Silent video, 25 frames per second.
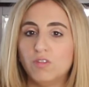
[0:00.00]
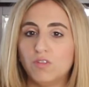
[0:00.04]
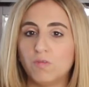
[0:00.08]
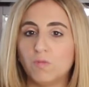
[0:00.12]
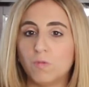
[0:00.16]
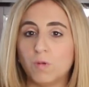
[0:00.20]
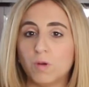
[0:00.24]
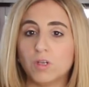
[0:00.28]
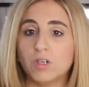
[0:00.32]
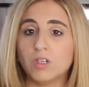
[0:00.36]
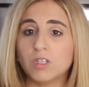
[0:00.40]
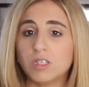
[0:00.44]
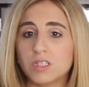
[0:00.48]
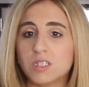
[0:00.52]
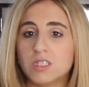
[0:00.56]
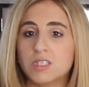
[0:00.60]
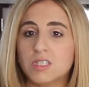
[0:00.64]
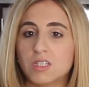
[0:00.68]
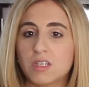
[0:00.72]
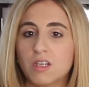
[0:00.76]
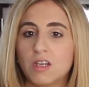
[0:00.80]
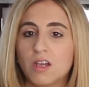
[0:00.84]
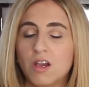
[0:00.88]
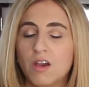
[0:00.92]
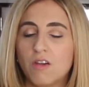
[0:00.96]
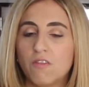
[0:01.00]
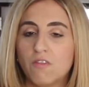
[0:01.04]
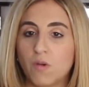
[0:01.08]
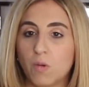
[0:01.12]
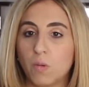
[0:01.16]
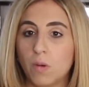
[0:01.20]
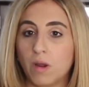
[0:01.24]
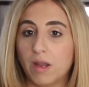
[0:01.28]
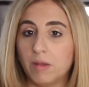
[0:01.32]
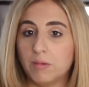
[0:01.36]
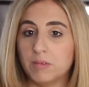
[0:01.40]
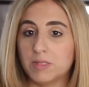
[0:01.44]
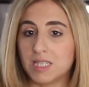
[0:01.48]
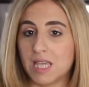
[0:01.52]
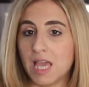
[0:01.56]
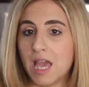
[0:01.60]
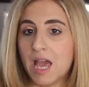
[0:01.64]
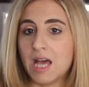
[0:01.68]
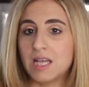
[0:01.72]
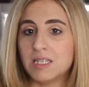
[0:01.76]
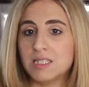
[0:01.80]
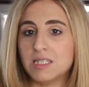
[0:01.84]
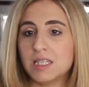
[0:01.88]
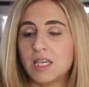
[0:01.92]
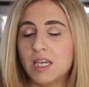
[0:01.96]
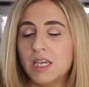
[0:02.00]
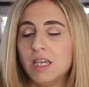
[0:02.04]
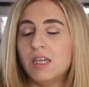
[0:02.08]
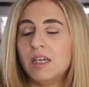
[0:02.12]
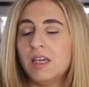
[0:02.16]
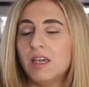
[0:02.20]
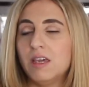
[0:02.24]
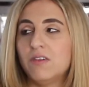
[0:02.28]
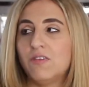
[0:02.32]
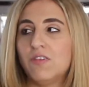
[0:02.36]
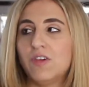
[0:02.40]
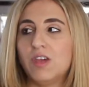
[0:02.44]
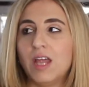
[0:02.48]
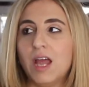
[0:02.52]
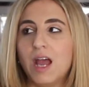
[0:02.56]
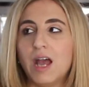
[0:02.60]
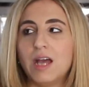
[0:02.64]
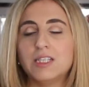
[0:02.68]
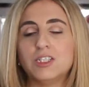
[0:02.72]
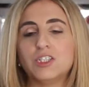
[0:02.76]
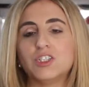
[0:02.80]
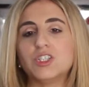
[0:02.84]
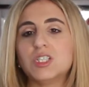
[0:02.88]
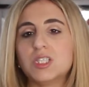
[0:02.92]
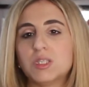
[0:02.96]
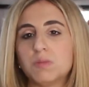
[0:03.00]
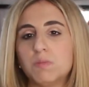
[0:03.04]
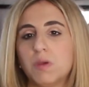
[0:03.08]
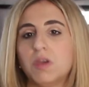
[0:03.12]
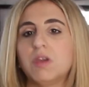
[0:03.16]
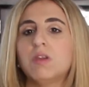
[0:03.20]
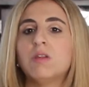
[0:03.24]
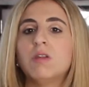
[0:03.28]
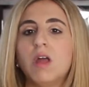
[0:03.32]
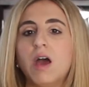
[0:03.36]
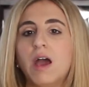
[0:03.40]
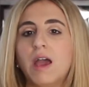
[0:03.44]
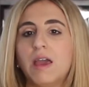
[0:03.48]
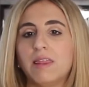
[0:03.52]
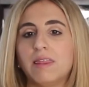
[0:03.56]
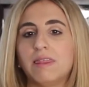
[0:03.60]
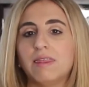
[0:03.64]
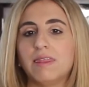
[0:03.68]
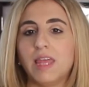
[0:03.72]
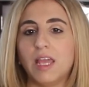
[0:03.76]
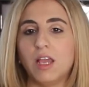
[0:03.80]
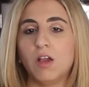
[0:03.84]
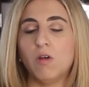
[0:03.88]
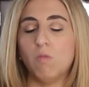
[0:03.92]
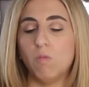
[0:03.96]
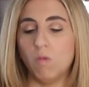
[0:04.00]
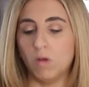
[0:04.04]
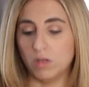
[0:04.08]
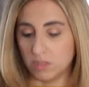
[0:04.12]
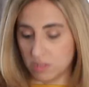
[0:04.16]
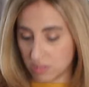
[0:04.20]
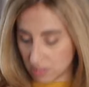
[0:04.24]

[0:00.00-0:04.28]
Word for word: have worked for what I was asking if it had just been, I think, one